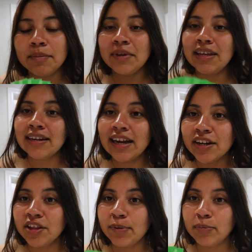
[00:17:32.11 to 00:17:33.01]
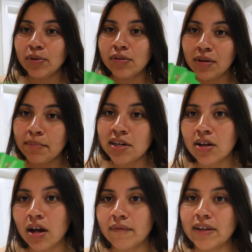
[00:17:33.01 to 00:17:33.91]
me and nine other people mini
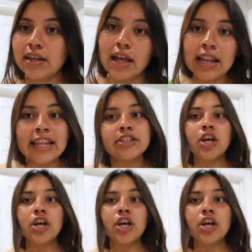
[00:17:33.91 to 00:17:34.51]
golfing. Let's